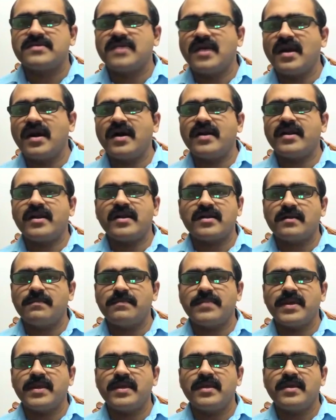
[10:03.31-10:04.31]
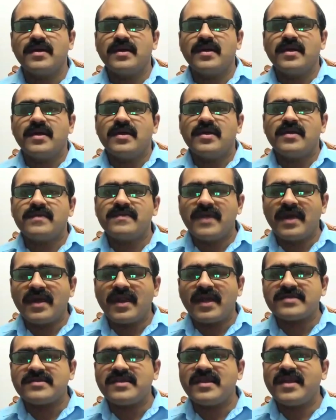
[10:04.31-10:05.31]
Sahara Company, and they
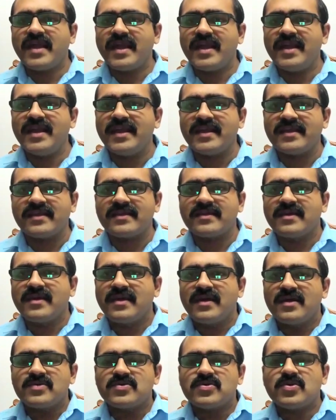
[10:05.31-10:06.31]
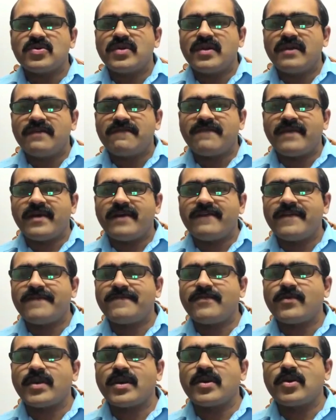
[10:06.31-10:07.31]
are actually ailing. So if a
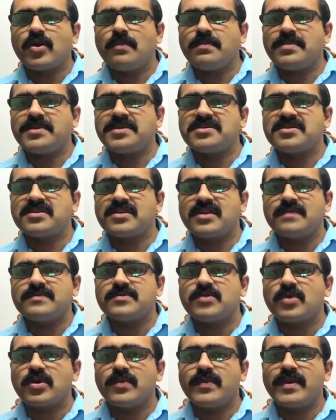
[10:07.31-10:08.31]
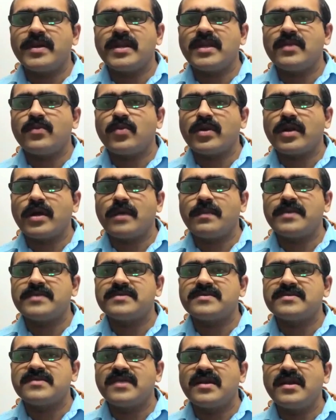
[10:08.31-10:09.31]
foreign competition comes, automatically what
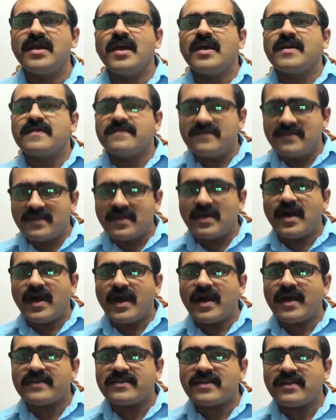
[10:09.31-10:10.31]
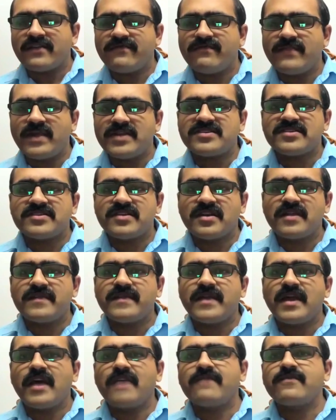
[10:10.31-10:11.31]
happens is that, as I've mentioned earlier,
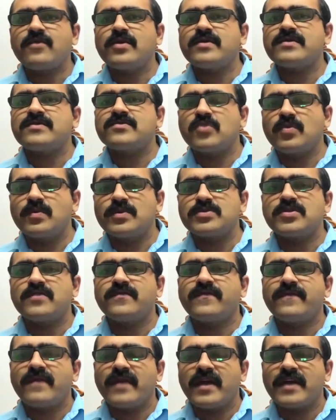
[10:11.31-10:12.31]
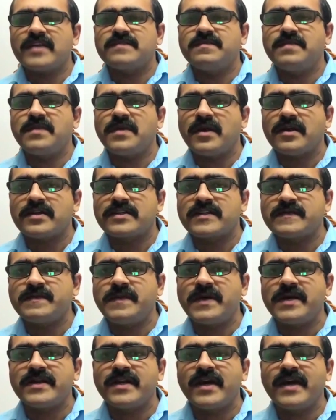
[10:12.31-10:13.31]
they have got so much of
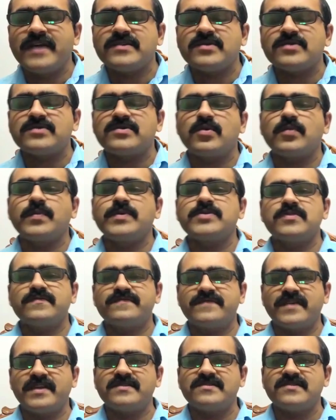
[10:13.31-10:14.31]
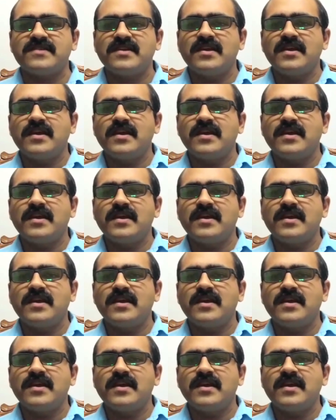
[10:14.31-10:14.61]
expertise on so much of things,